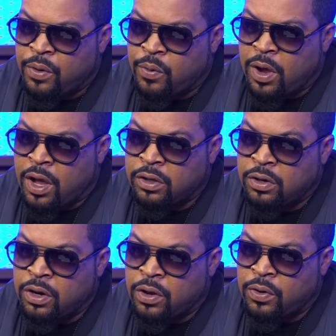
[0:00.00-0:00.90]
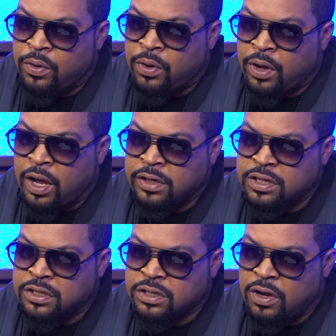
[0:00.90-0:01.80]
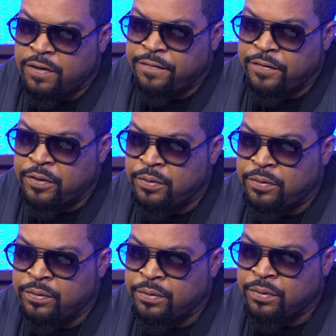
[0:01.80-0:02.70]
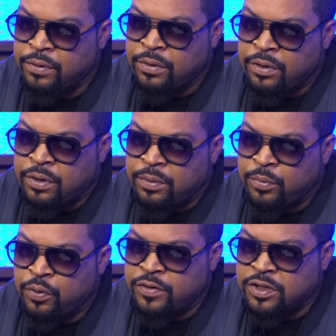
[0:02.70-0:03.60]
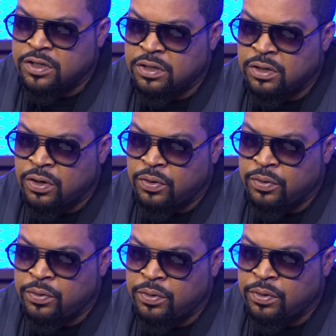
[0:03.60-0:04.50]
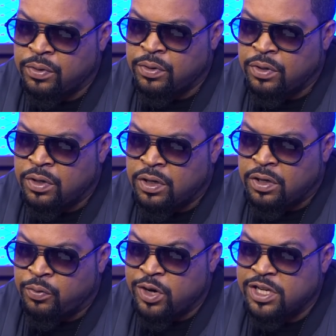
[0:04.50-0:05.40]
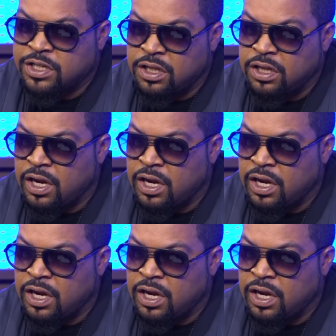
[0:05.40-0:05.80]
Wow, you know, I just saw a few movies, you know, recently